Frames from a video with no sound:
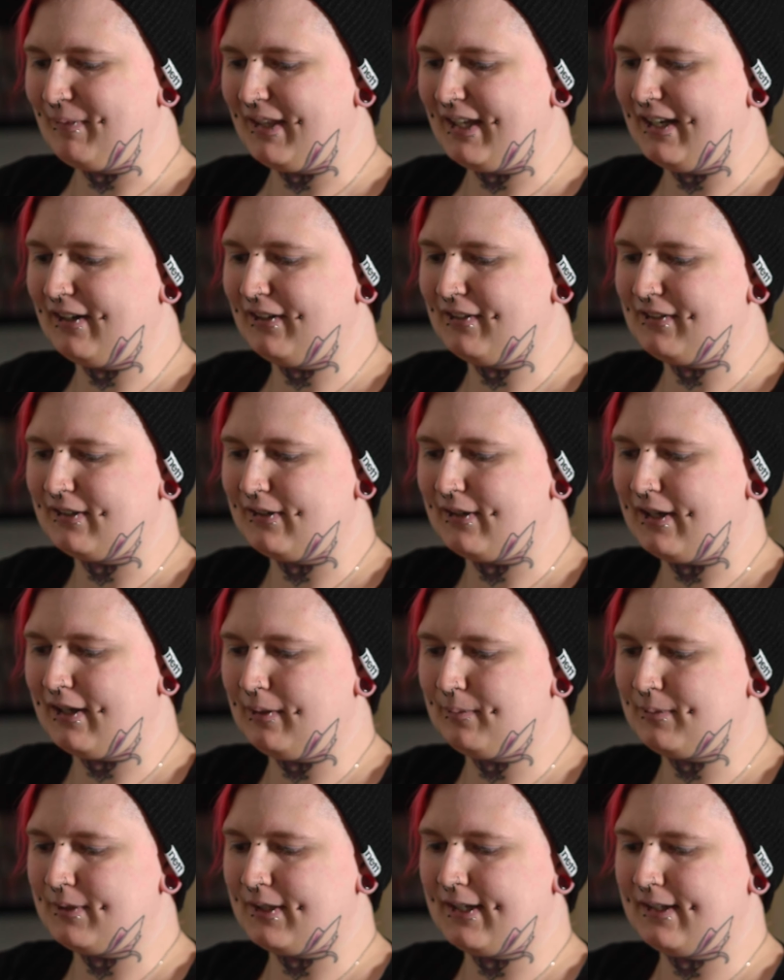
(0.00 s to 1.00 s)
It also
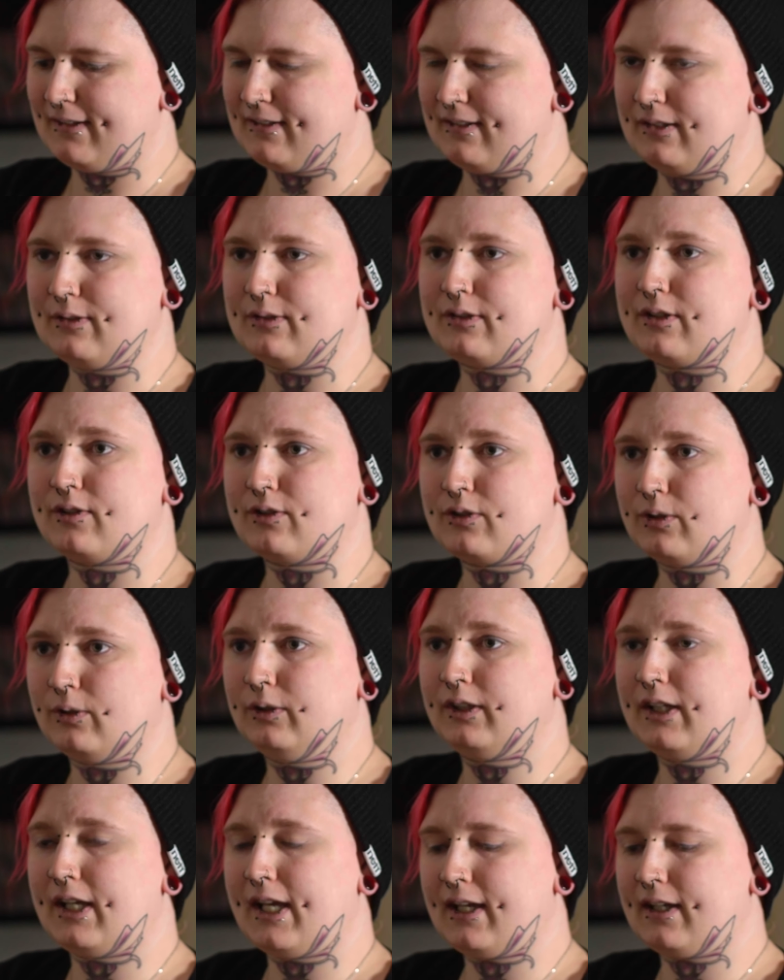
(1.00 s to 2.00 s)
helps against those
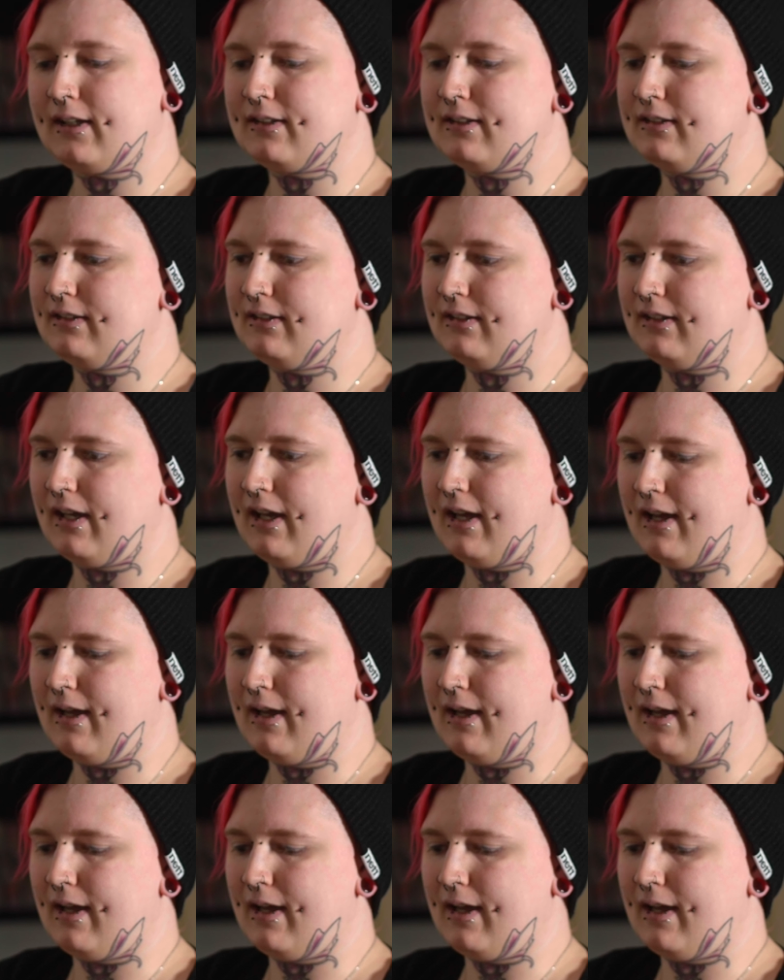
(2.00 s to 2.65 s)
control decks,